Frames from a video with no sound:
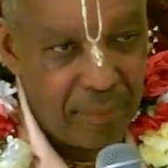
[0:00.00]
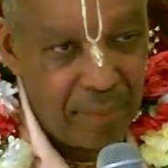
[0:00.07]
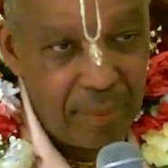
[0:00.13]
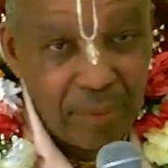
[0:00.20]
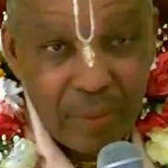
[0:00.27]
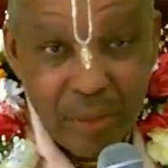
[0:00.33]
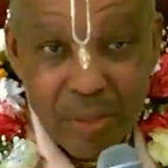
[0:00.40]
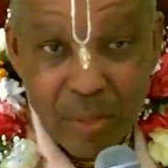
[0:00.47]

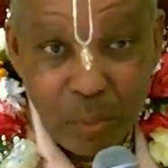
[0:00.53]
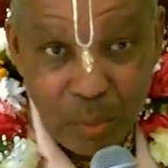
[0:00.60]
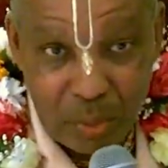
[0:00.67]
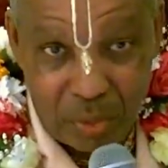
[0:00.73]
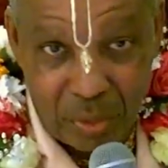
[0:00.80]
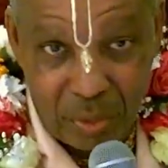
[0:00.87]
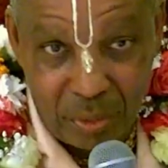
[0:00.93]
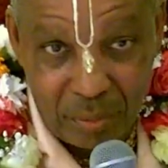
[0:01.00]
It doesn't
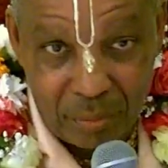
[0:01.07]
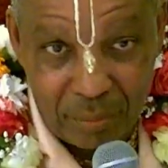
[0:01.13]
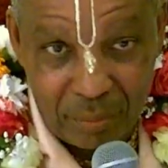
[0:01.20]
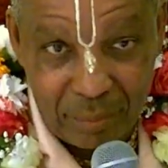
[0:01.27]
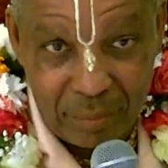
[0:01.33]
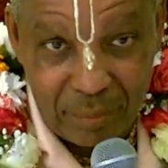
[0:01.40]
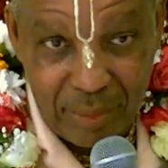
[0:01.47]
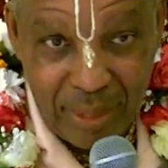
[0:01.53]
work.
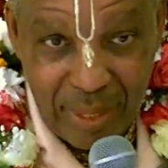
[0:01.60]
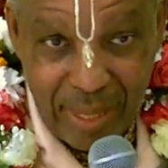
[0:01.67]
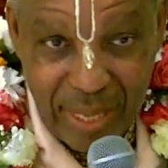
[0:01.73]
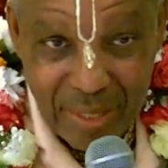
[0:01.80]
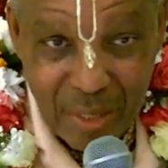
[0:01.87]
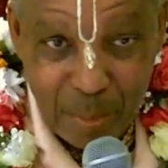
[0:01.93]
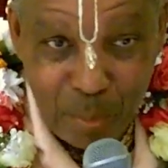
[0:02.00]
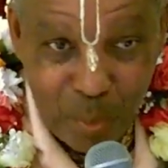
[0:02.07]

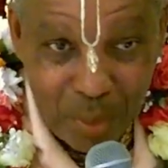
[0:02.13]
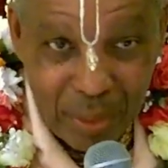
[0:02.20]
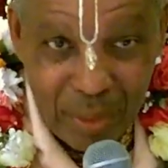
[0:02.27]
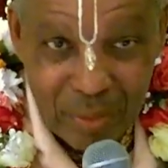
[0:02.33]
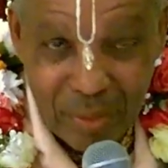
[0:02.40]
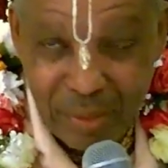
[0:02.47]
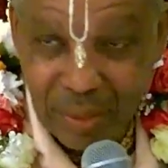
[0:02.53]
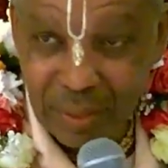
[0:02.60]
As I point
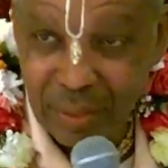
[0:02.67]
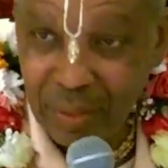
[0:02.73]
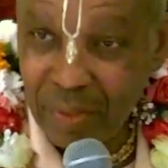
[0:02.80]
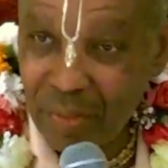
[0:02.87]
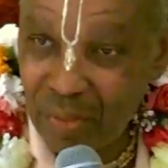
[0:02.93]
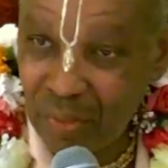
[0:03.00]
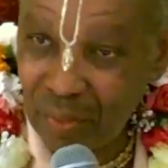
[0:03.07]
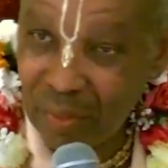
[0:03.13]
out to the
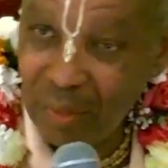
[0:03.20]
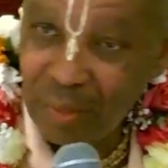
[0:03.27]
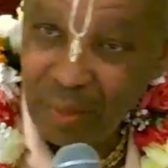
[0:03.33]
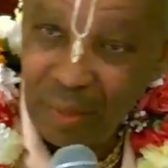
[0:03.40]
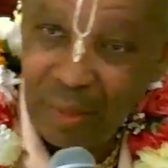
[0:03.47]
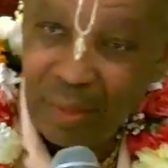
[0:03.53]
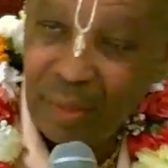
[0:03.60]
kids,